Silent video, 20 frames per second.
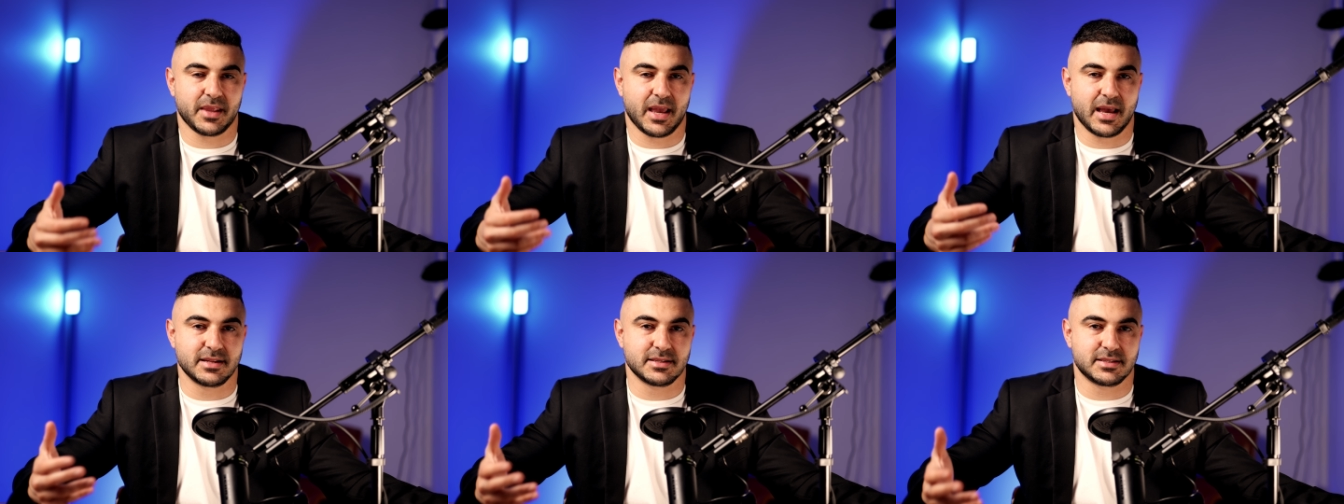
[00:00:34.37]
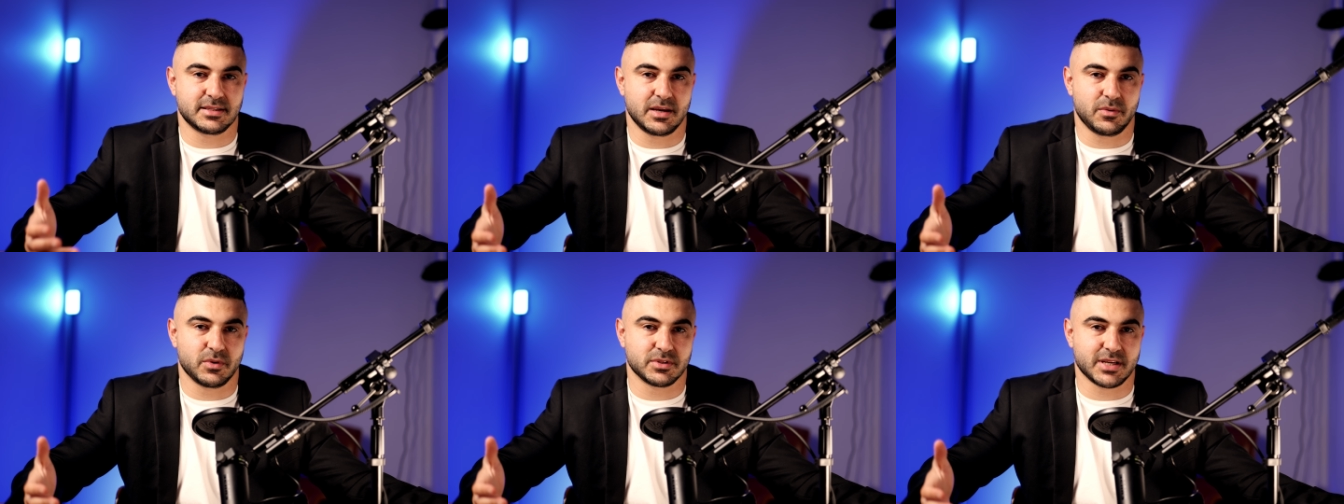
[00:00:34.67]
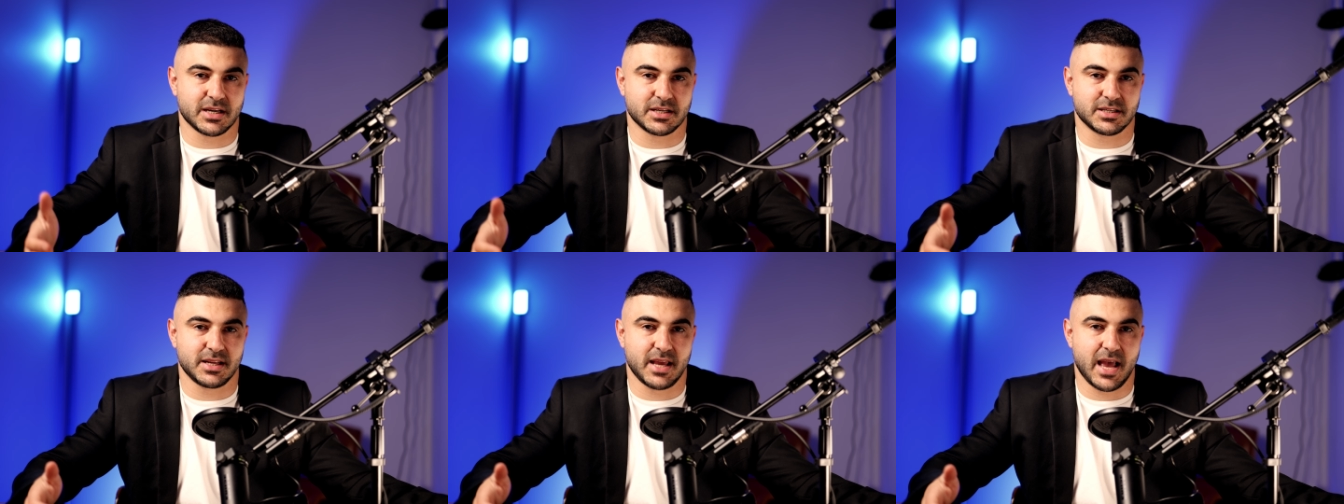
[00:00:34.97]
and see
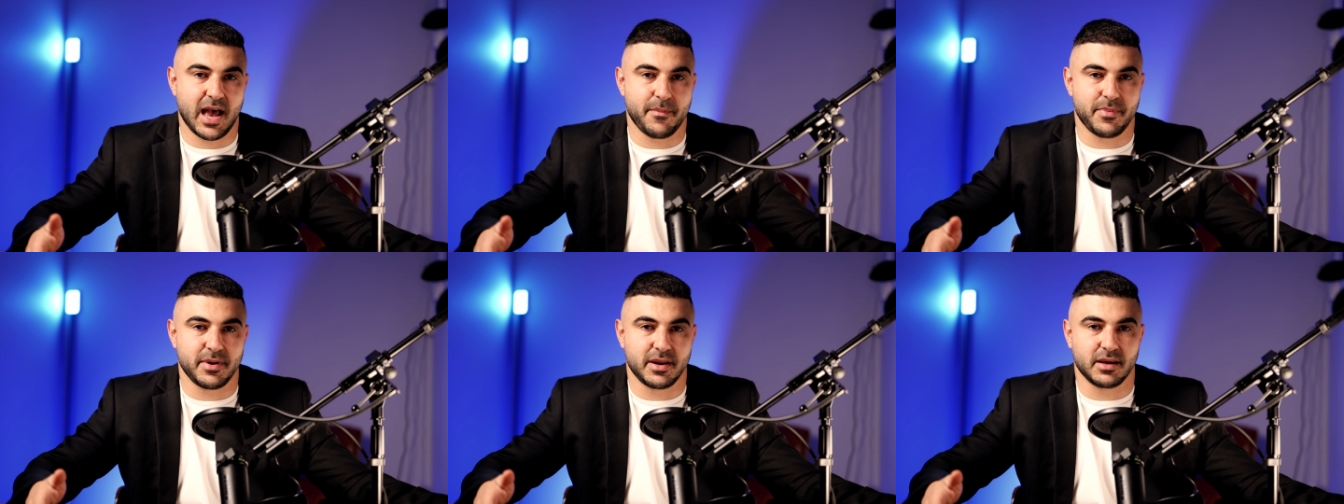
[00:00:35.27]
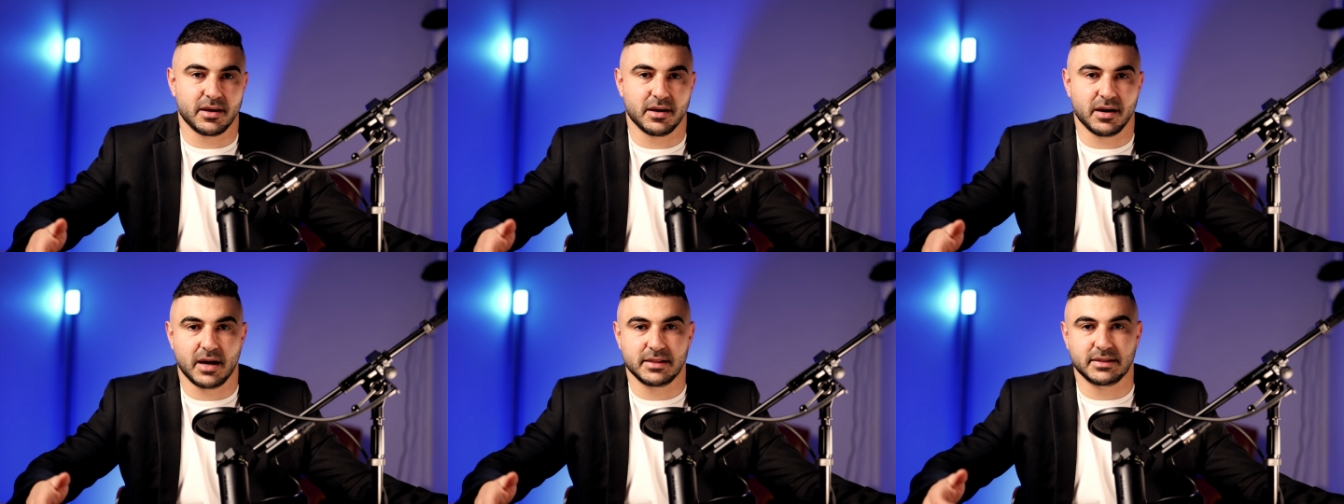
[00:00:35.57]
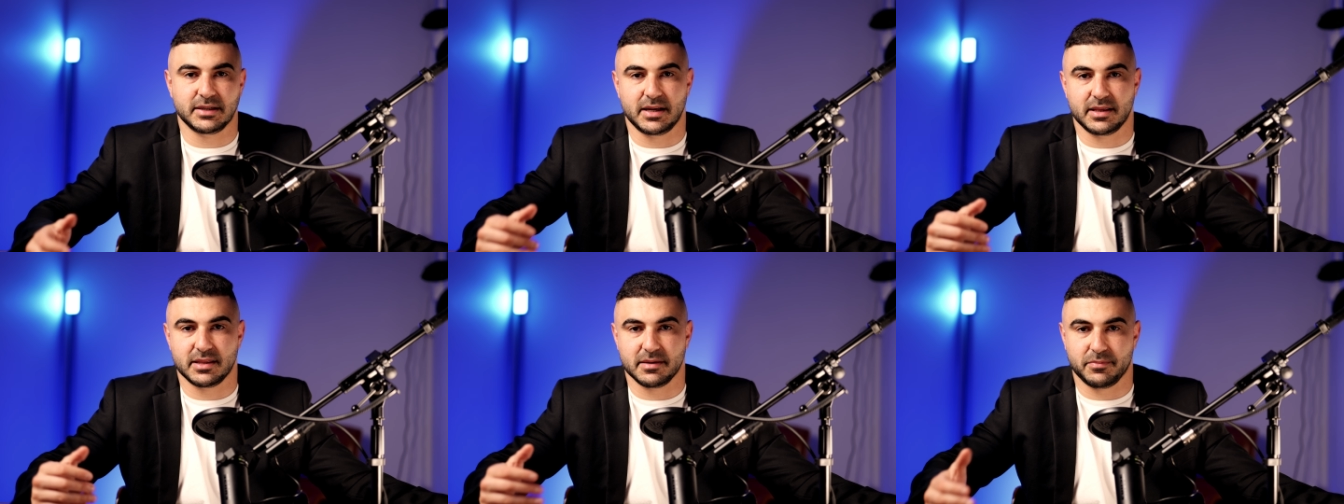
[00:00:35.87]
what's actually happening
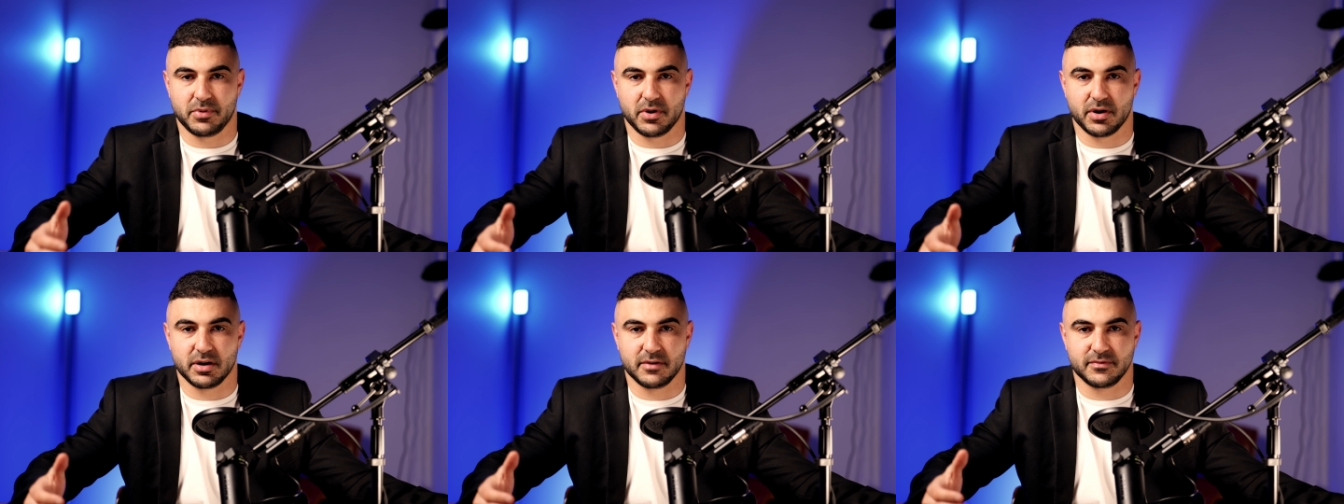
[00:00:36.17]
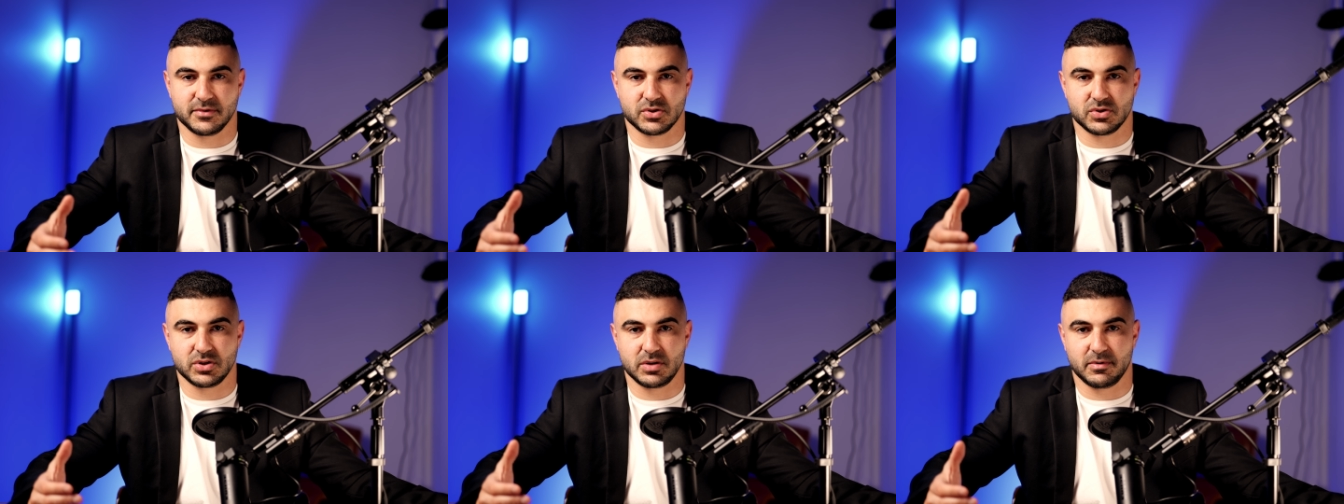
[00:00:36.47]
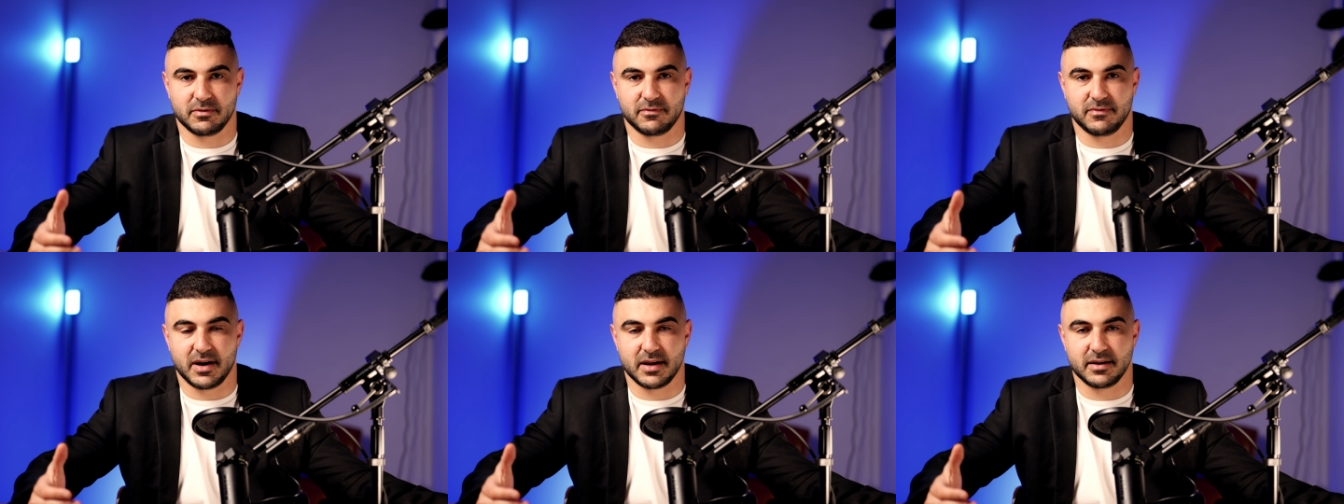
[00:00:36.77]
underneath the bonnet of the
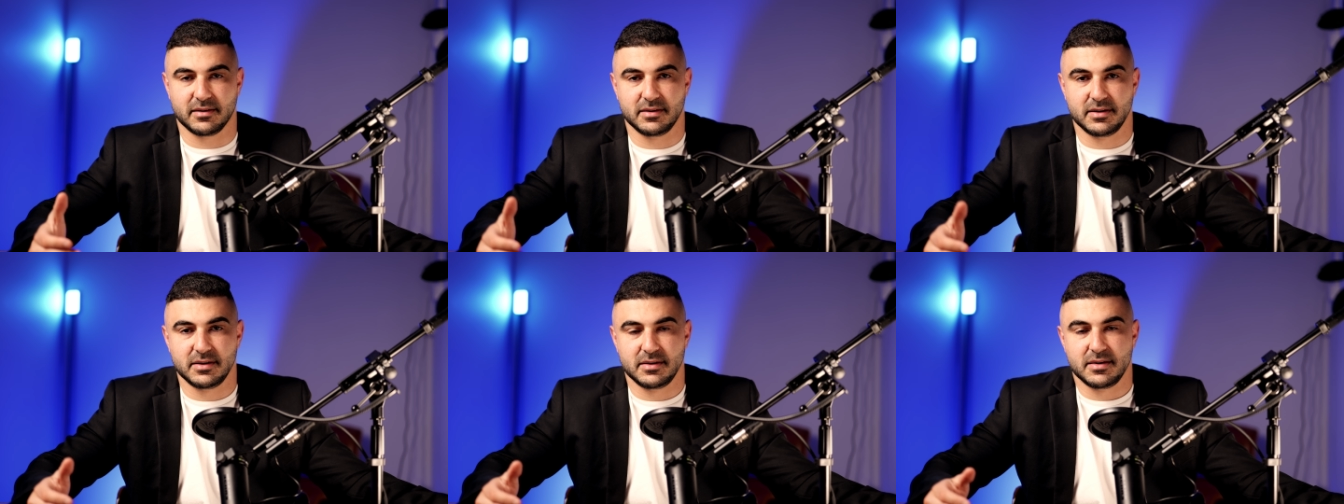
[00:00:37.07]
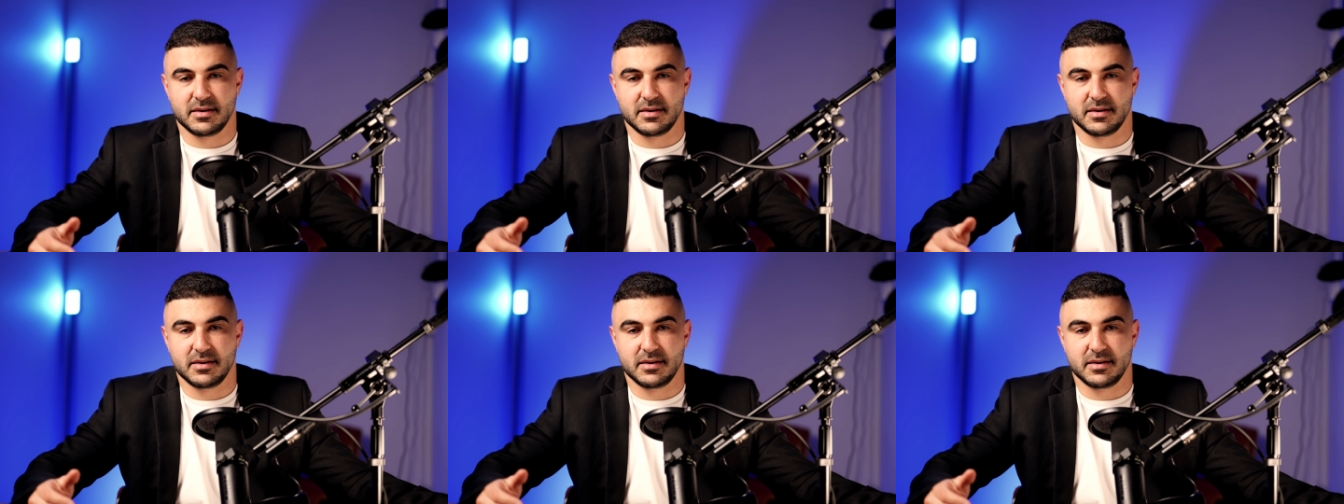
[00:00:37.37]
super fund.